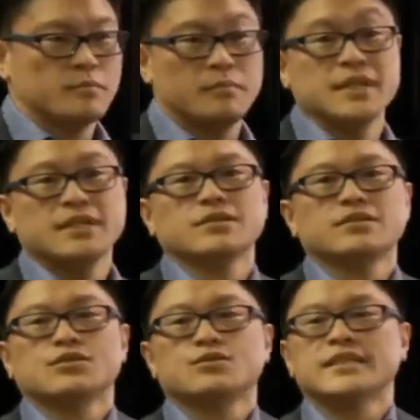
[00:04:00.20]
We're
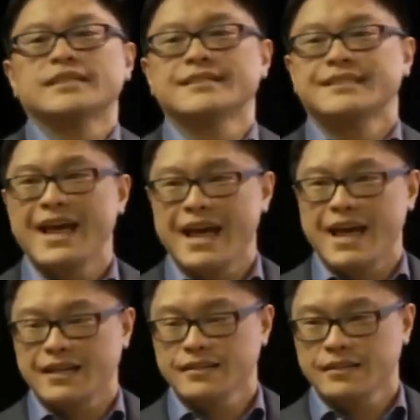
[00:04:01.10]
built to
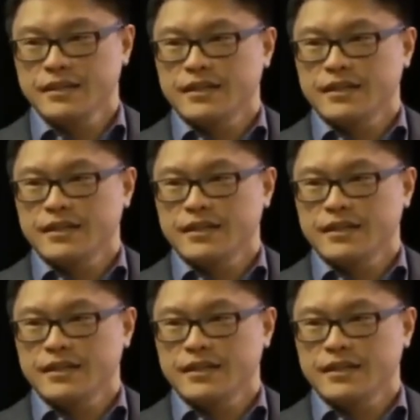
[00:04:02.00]
withstand